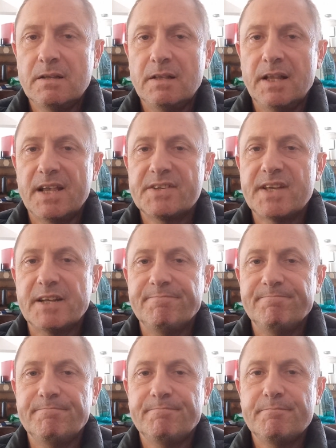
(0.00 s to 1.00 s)
like I said,
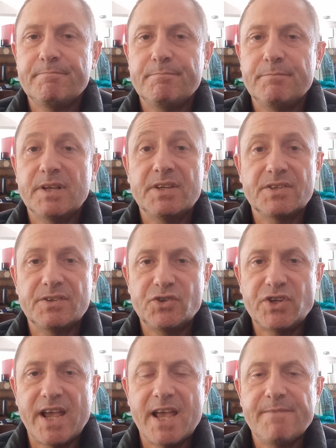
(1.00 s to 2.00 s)
please
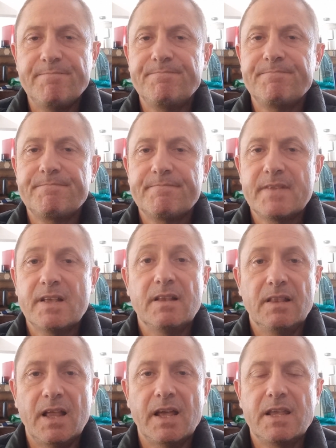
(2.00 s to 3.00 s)
share,
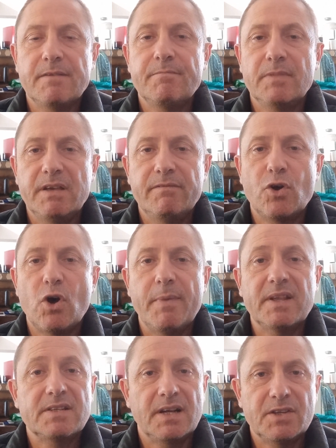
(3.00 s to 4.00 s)
like, leave a
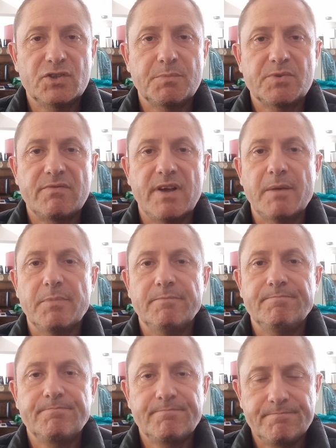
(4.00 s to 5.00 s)
comment, and subscribe.
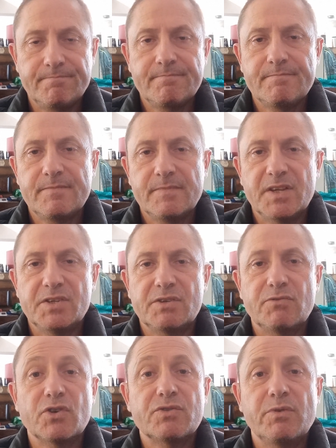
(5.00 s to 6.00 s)
This is
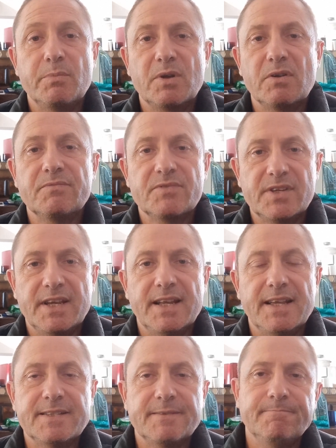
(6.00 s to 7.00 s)
Cross the Rubicon. See you
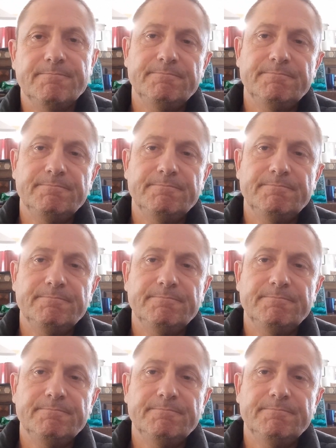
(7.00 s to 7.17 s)
later.